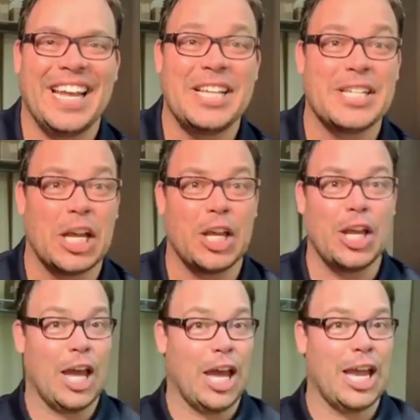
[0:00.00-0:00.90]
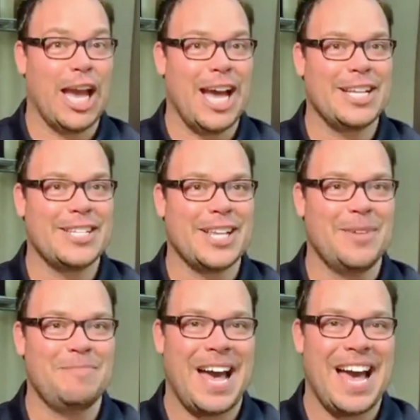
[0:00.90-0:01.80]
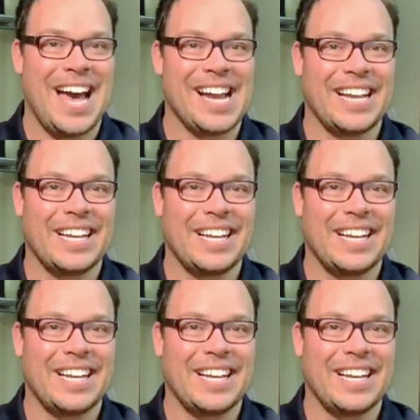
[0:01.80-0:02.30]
He's like, hey guys, I'm back.